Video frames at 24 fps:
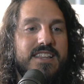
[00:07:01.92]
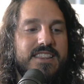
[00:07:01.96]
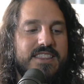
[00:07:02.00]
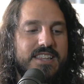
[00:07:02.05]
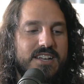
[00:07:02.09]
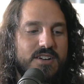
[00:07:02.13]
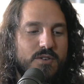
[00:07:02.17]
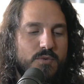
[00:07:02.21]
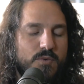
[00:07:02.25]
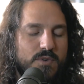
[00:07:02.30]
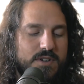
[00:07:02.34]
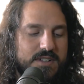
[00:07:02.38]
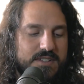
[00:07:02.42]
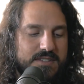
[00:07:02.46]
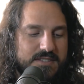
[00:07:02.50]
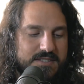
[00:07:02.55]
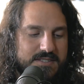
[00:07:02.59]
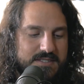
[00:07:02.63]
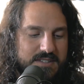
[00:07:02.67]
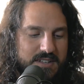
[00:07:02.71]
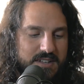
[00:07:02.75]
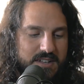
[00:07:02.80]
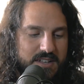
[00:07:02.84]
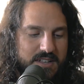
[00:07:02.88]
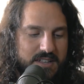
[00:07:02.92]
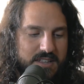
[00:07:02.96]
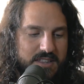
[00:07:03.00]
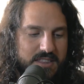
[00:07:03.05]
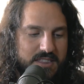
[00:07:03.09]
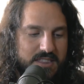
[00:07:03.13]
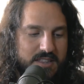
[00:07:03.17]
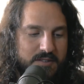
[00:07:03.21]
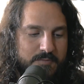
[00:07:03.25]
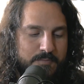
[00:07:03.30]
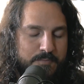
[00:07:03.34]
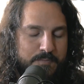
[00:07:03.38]
there's
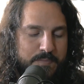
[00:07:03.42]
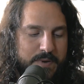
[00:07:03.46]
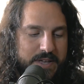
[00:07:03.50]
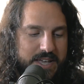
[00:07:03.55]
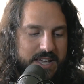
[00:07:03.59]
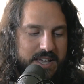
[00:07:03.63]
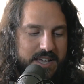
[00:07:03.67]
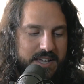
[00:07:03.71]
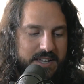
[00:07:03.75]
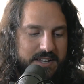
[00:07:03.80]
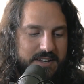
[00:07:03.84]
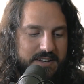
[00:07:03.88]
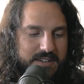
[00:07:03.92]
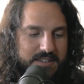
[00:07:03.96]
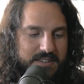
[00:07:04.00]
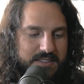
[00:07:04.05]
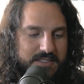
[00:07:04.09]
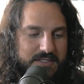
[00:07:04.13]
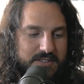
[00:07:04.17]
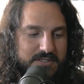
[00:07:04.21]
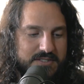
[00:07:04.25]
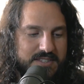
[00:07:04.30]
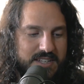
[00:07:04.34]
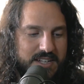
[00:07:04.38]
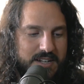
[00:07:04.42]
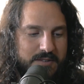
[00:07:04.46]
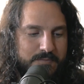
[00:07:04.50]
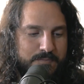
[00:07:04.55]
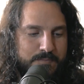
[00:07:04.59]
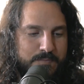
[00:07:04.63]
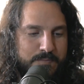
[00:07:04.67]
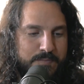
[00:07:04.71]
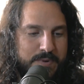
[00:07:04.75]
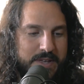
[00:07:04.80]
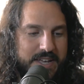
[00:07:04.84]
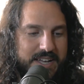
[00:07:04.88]
like a
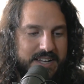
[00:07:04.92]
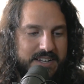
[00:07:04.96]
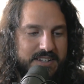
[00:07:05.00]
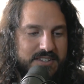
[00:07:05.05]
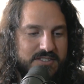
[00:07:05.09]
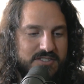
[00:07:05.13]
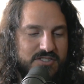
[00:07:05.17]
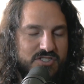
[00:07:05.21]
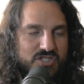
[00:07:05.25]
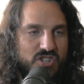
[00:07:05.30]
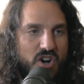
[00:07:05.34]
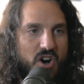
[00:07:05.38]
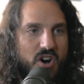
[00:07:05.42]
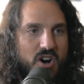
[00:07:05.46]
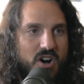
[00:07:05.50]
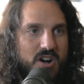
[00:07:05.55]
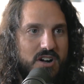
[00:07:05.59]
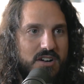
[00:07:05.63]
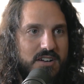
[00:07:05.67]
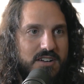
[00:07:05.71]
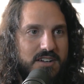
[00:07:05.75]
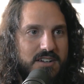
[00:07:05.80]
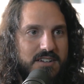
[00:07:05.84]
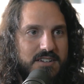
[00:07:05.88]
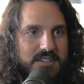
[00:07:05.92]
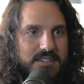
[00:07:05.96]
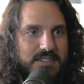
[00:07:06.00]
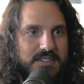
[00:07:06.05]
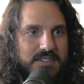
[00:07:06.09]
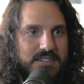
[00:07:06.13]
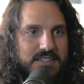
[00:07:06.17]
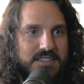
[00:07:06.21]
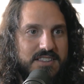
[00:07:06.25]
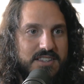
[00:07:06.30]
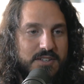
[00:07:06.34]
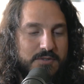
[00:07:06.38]
big dog.
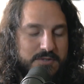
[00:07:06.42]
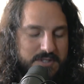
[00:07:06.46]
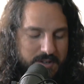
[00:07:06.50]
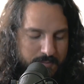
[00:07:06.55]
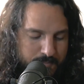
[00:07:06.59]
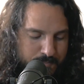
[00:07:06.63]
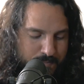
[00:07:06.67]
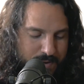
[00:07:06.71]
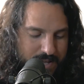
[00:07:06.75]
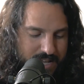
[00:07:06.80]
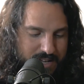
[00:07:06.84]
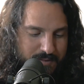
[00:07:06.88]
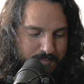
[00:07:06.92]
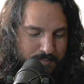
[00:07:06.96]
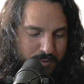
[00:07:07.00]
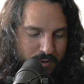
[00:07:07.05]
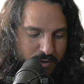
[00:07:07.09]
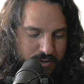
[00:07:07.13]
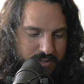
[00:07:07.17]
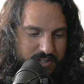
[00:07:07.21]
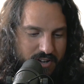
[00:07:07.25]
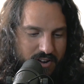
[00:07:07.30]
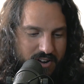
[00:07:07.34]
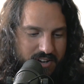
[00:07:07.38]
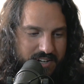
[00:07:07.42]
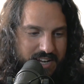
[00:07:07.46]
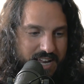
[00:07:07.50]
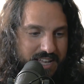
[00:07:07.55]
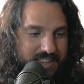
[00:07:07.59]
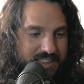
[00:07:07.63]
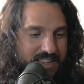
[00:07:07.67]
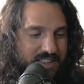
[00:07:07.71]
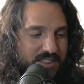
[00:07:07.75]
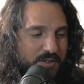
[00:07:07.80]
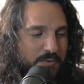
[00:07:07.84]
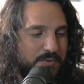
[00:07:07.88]
There was a big bulldog,
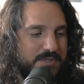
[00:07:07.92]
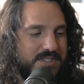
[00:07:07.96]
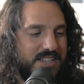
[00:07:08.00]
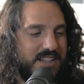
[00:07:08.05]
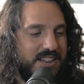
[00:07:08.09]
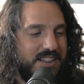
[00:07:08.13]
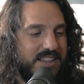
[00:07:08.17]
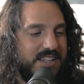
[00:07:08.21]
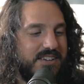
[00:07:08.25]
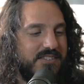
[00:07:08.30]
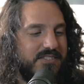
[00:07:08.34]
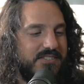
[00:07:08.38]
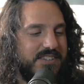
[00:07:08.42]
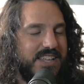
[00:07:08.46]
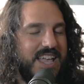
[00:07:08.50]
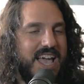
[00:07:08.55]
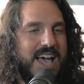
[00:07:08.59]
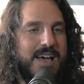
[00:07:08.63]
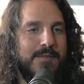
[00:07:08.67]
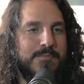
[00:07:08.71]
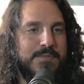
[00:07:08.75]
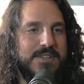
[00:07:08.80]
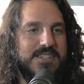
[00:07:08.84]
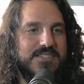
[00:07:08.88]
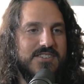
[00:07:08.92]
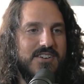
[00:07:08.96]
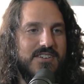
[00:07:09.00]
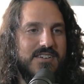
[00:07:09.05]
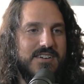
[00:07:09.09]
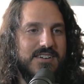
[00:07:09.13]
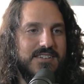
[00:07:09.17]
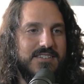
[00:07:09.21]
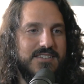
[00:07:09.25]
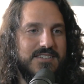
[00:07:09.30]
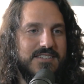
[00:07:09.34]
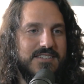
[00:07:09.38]
and then there was a little yappy dog.